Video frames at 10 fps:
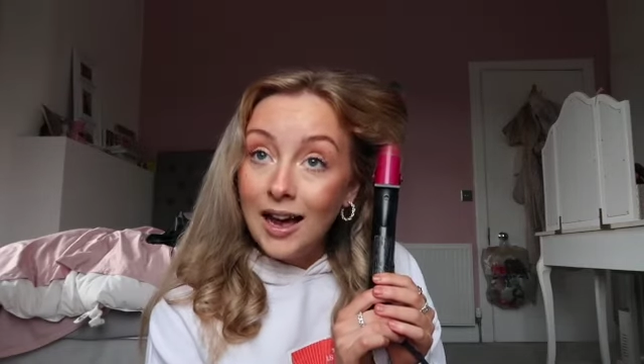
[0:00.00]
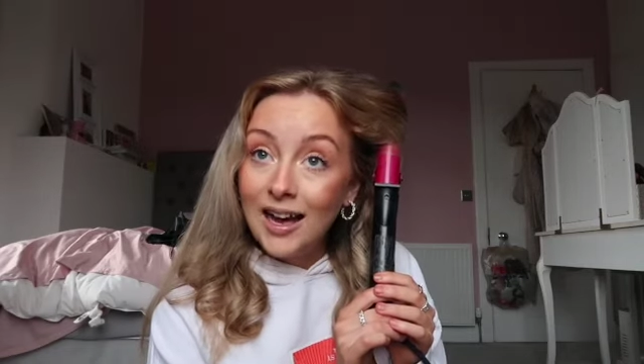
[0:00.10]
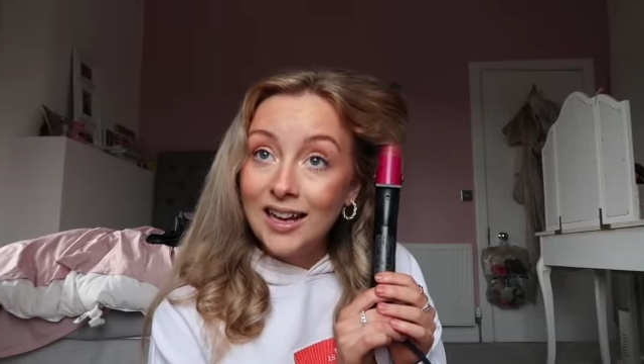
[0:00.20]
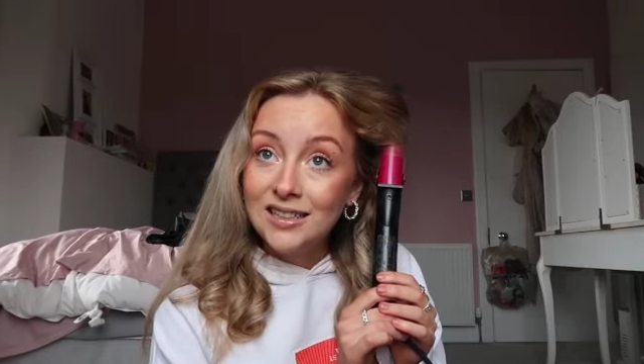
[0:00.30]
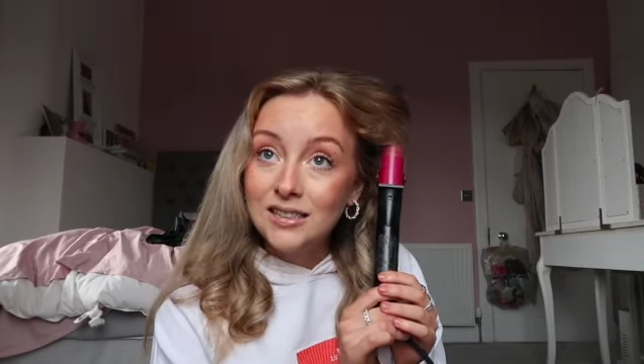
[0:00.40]

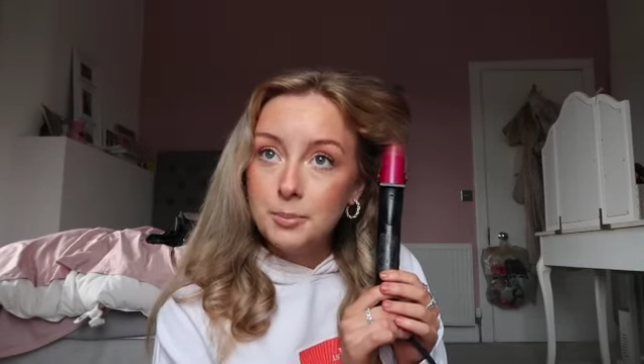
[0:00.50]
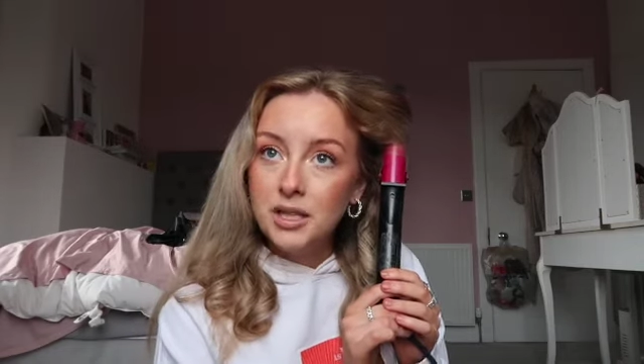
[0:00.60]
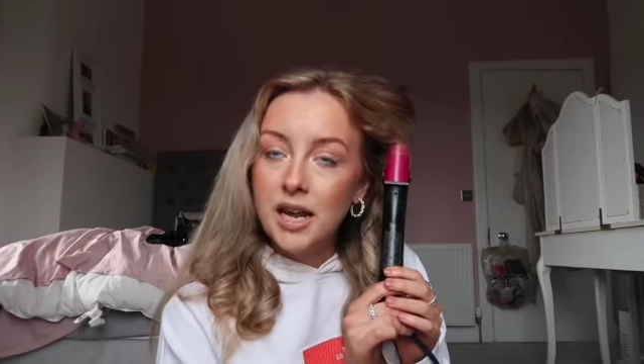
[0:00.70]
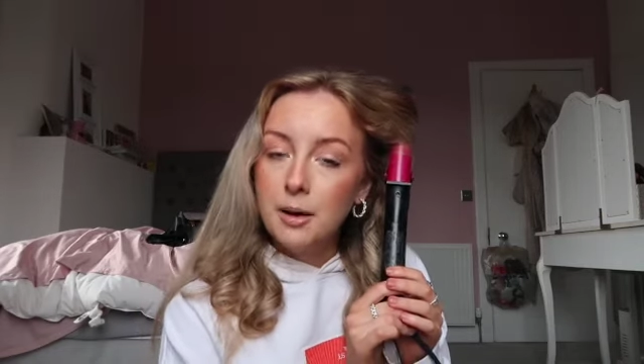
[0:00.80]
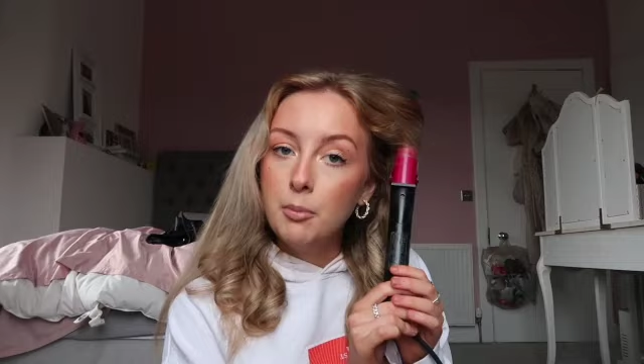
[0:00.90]
and
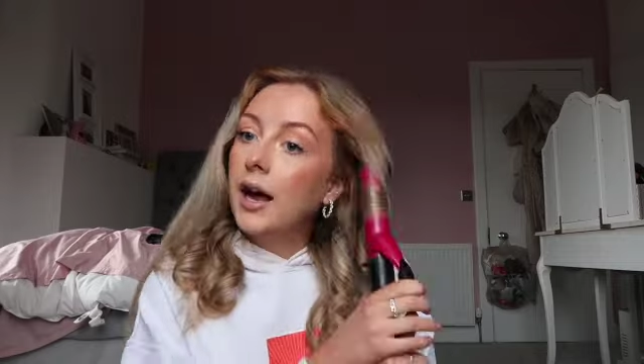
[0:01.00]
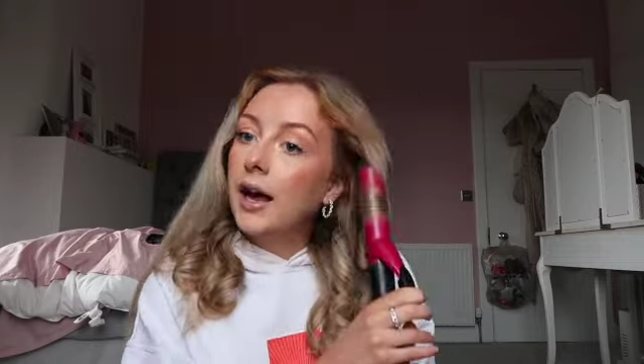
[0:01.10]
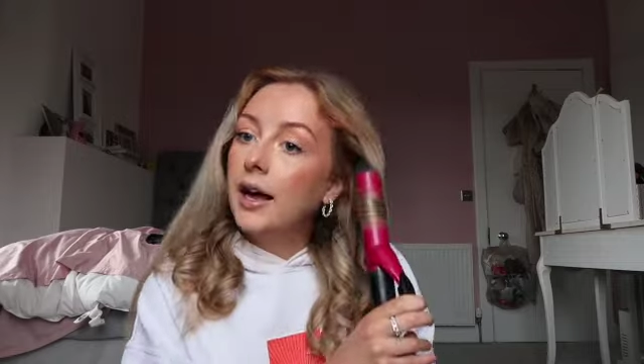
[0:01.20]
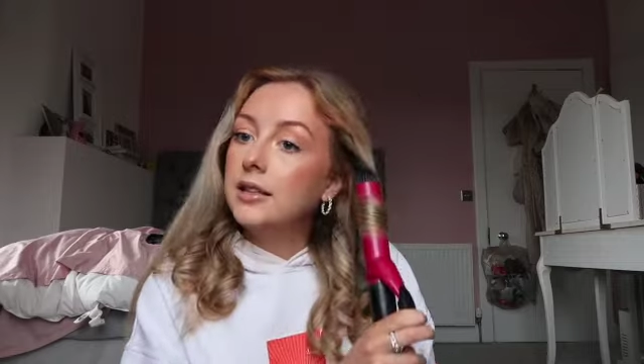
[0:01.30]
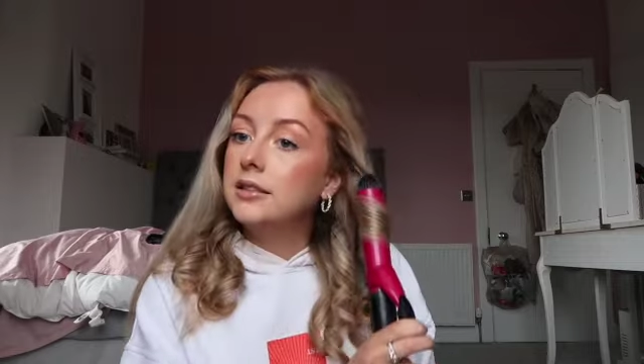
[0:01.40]
B&M
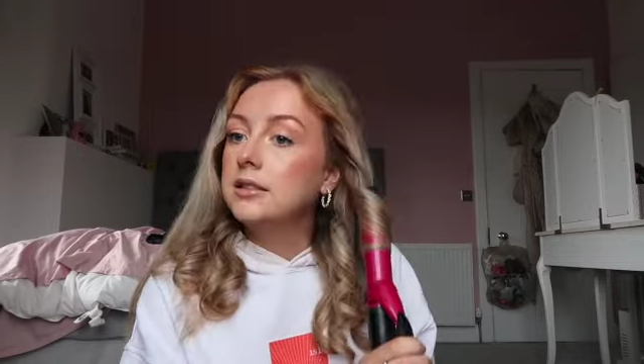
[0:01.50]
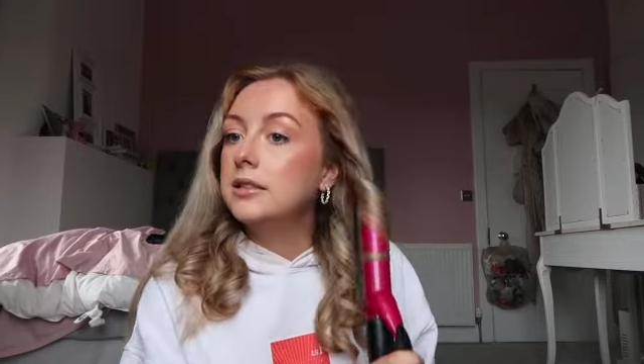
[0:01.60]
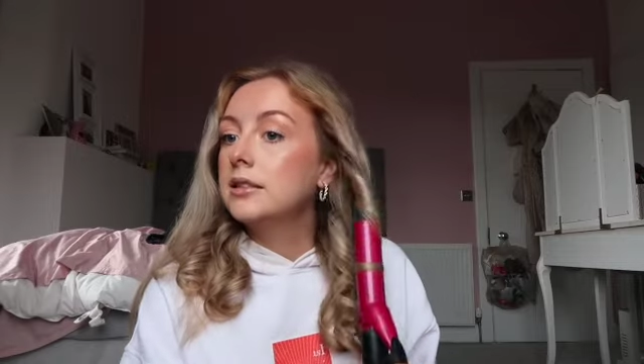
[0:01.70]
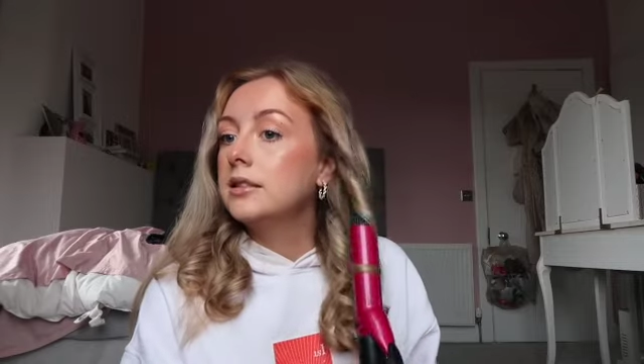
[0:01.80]
and